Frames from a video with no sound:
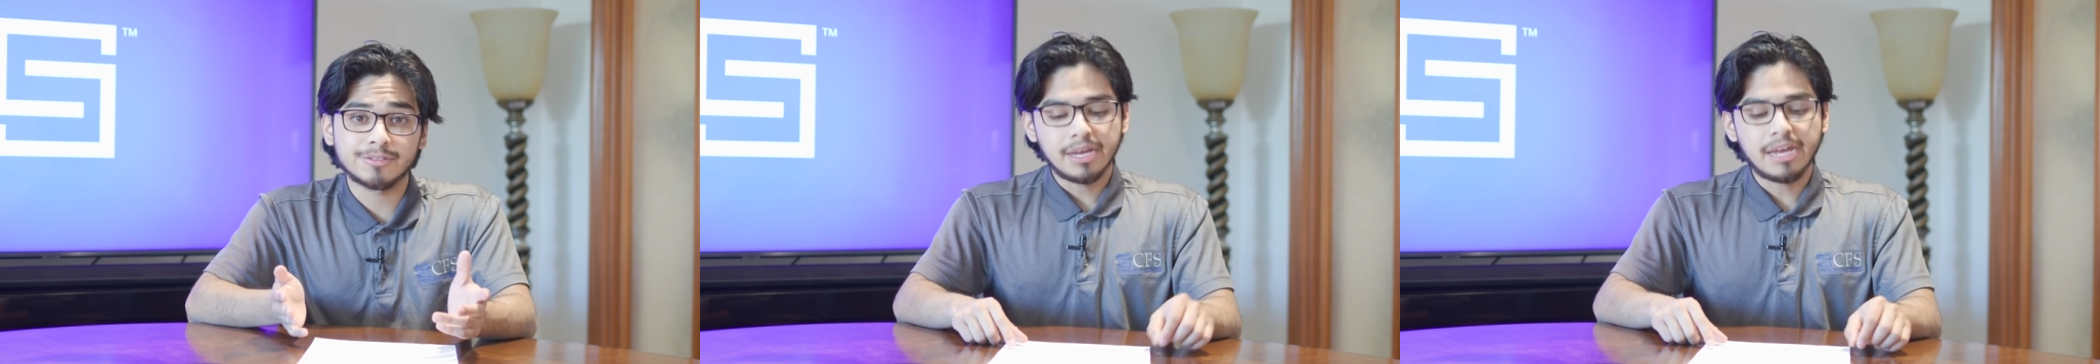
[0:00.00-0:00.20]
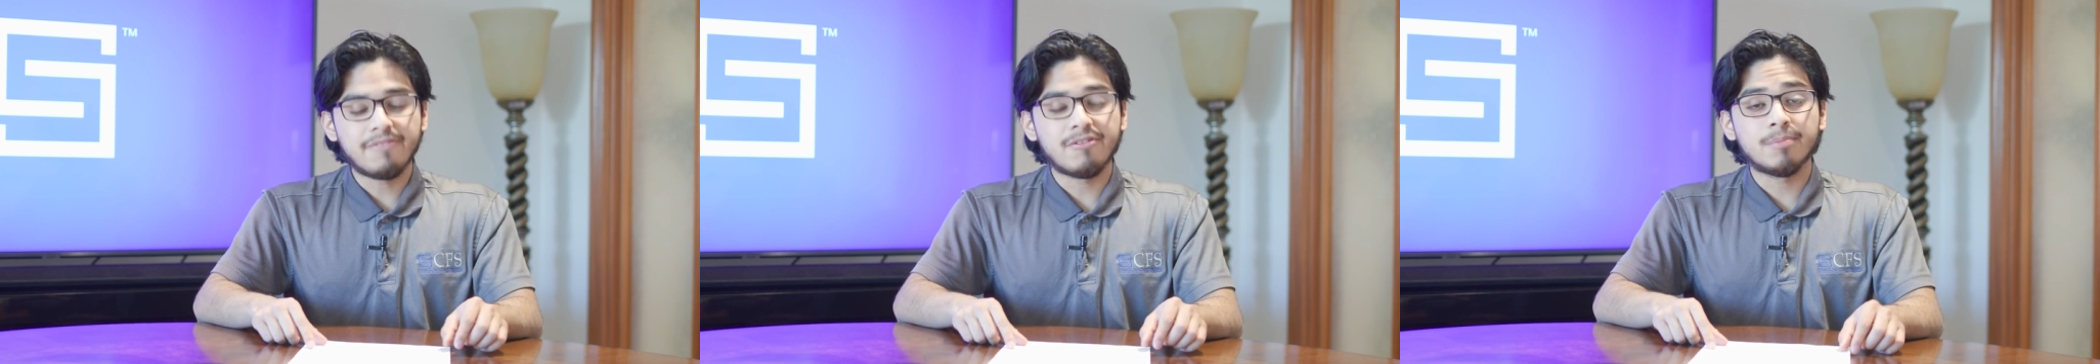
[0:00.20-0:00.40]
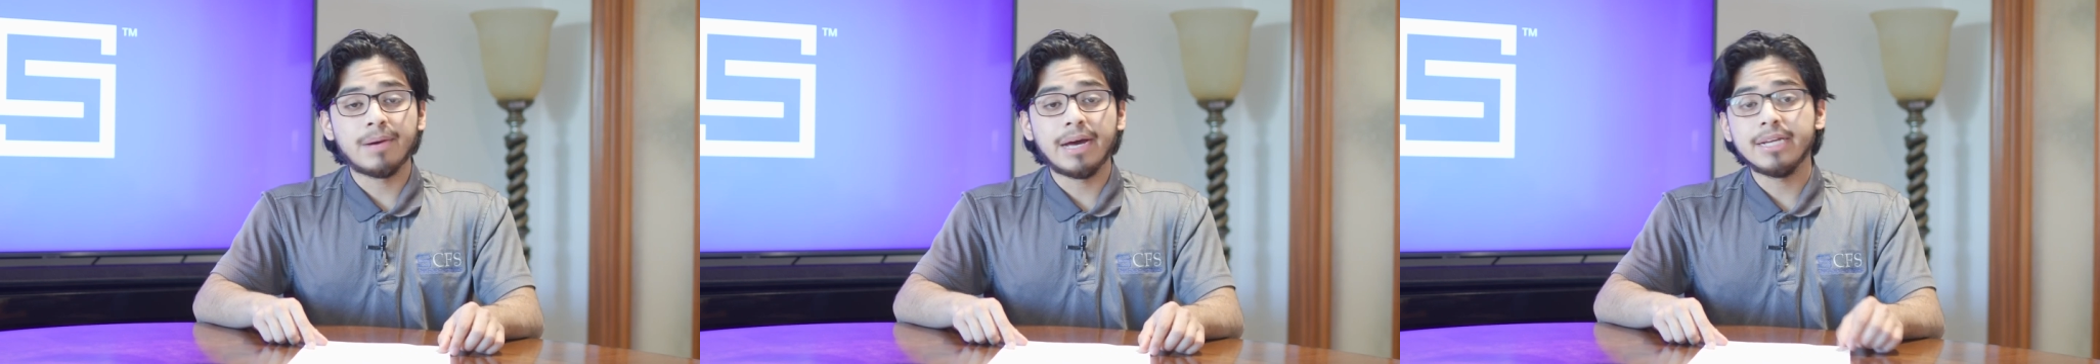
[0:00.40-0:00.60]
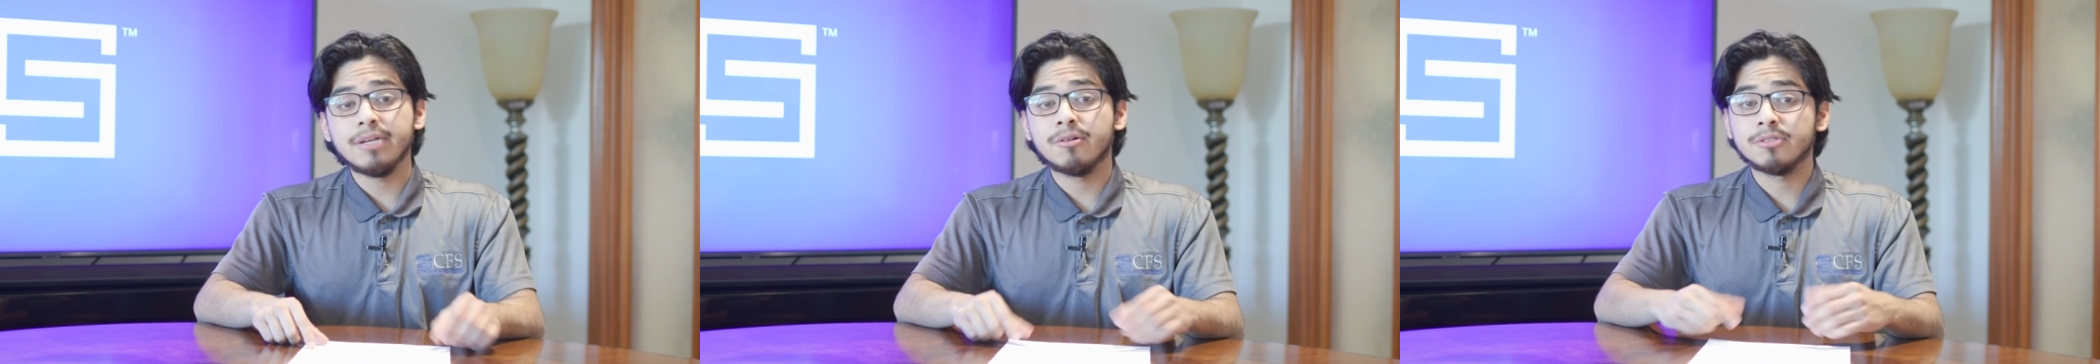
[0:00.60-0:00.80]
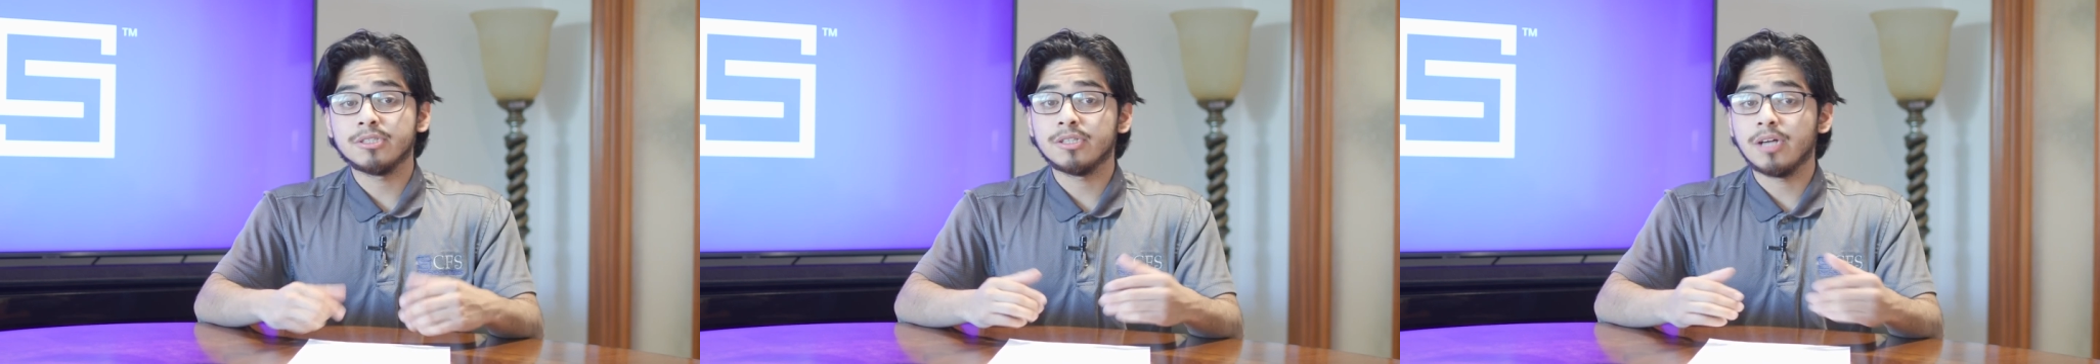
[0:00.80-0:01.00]
If you buy your
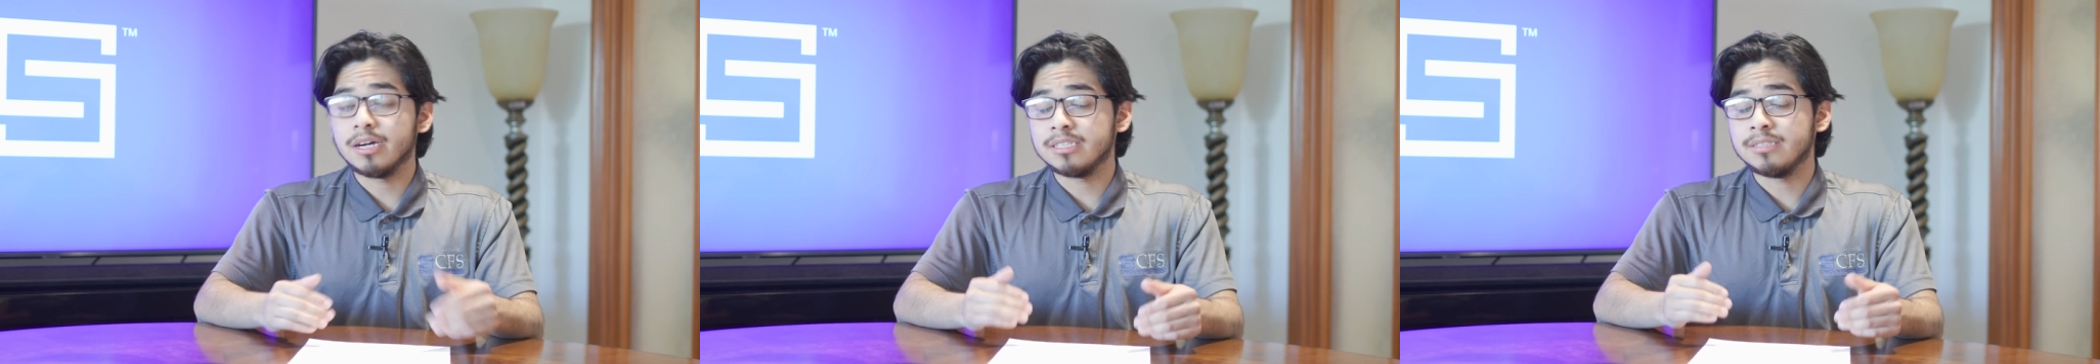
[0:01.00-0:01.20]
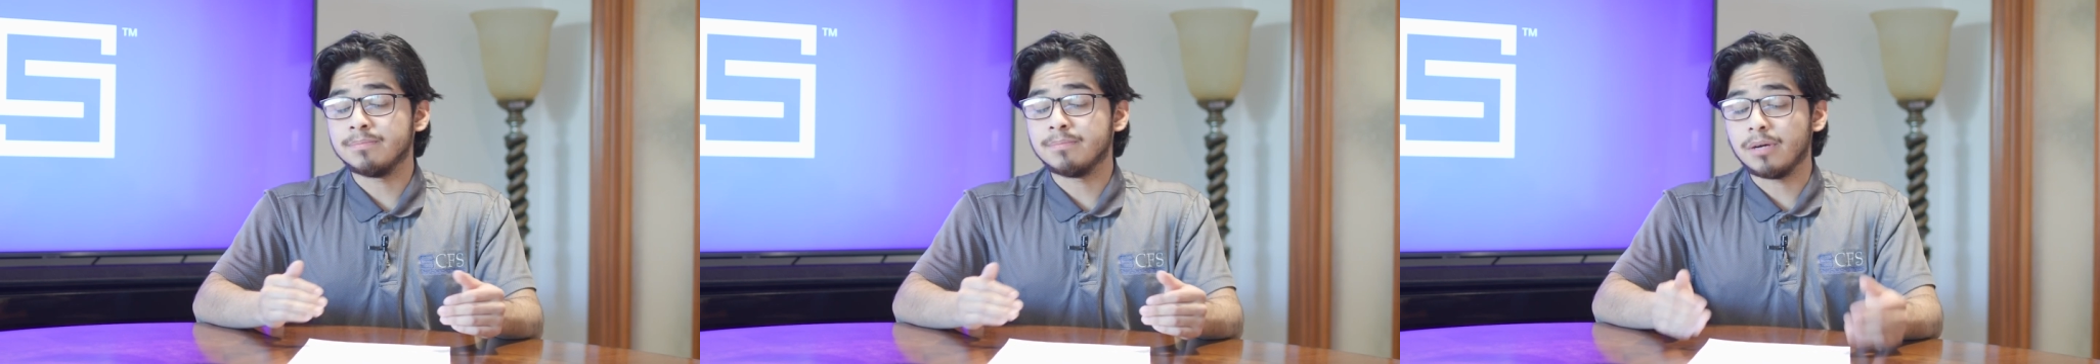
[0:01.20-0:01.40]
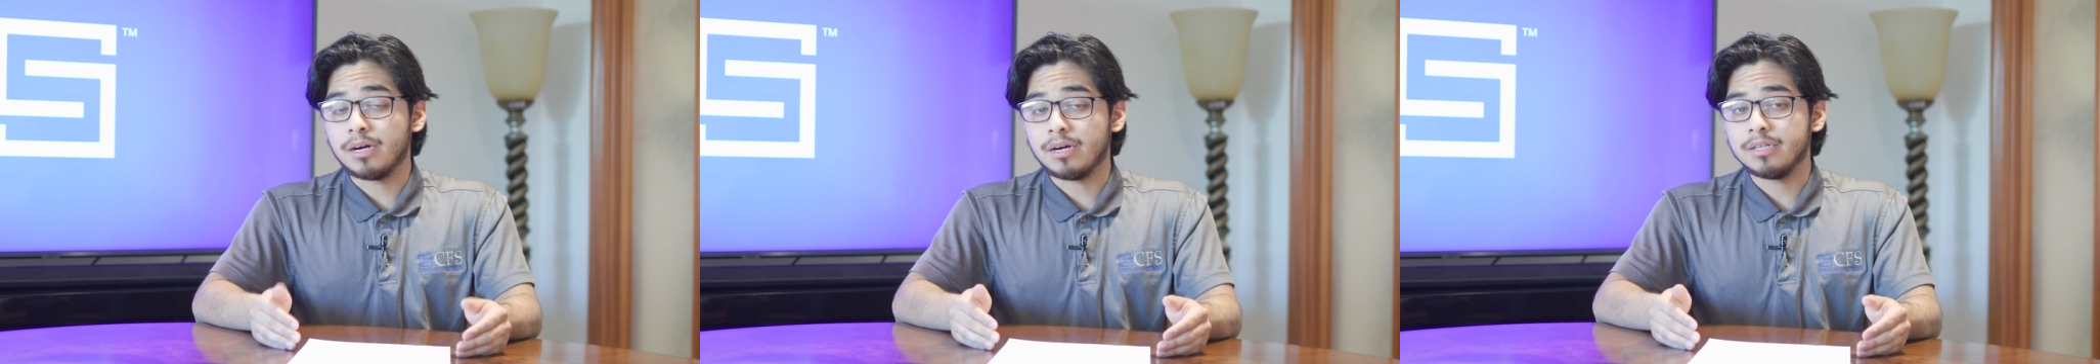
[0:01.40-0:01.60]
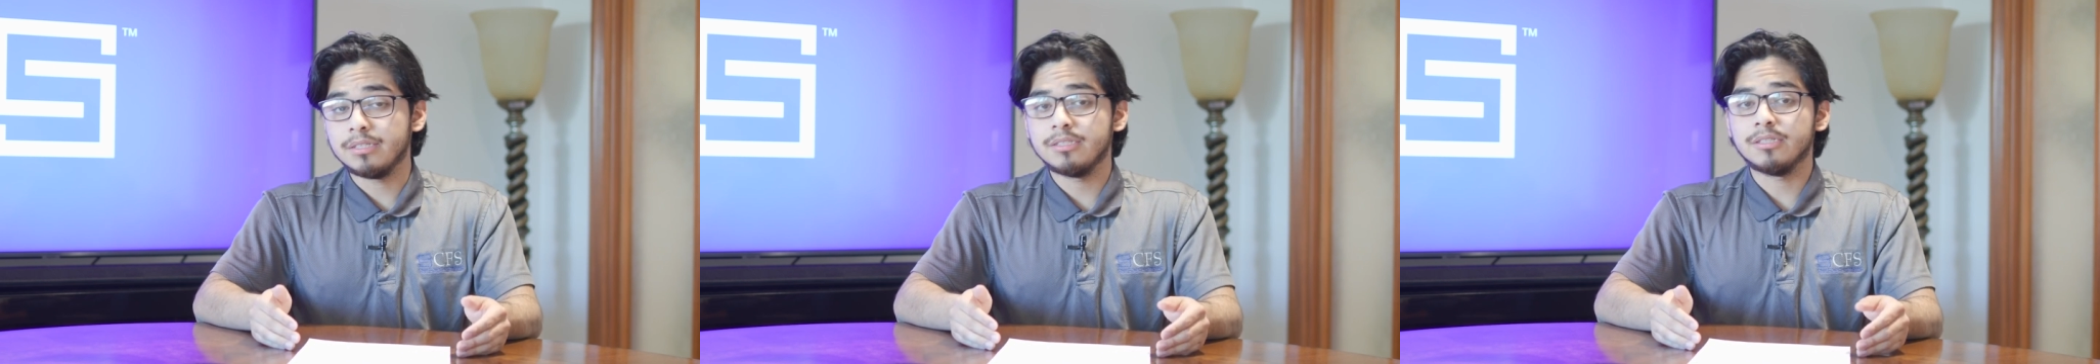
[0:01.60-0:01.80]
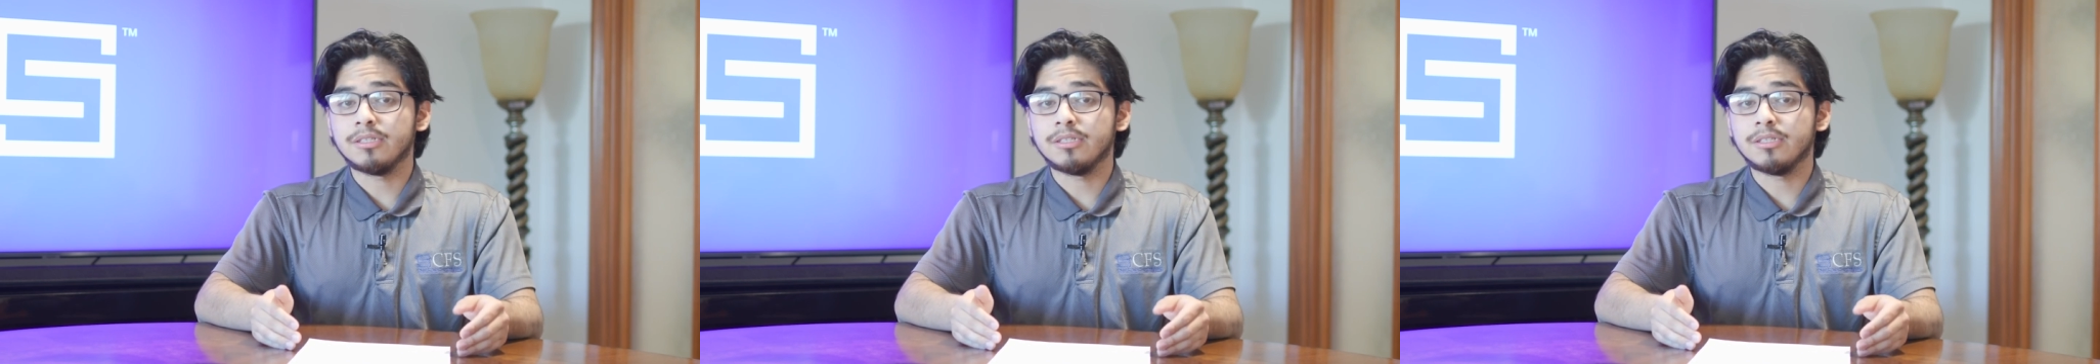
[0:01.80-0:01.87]
own stocks and bonds,